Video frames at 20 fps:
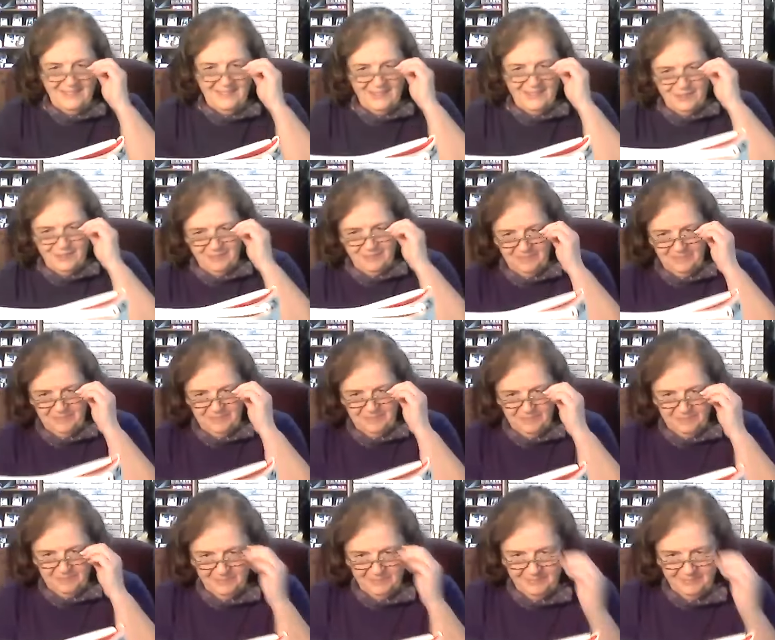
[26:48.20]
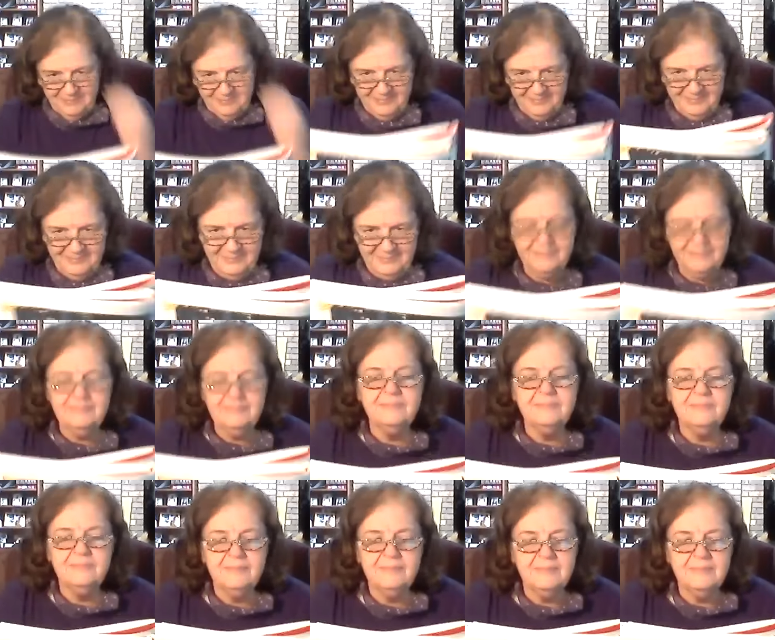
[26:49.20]

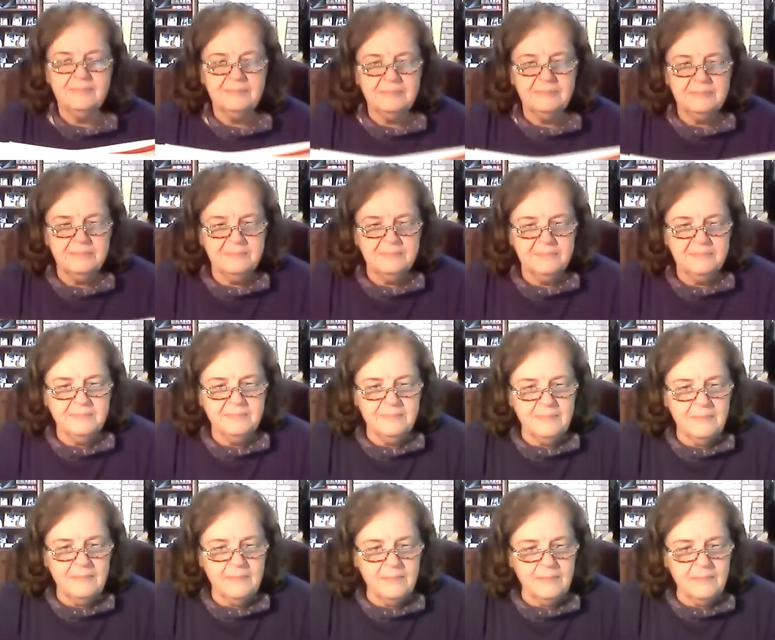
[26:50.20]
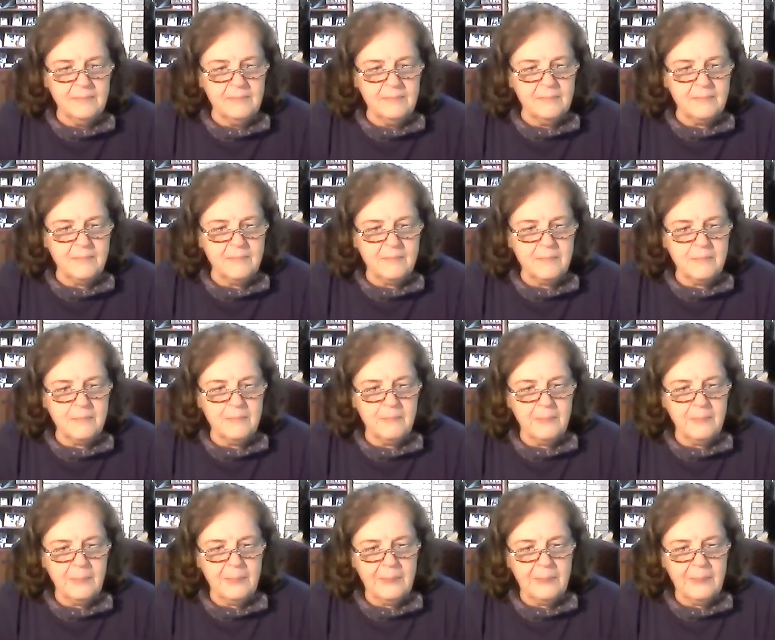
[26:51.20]
Nothing is said.